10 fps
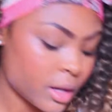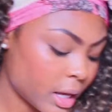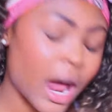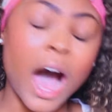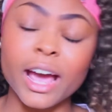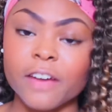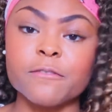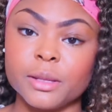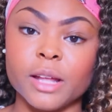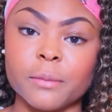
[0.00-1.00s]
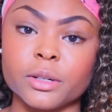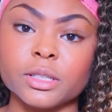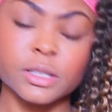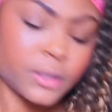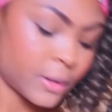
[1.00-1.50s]
And I have been that
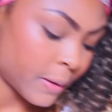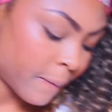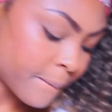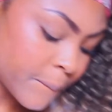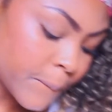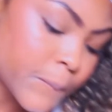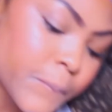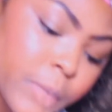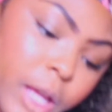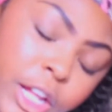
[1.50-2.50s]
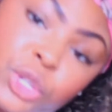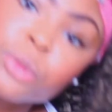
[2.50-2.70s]
person. And you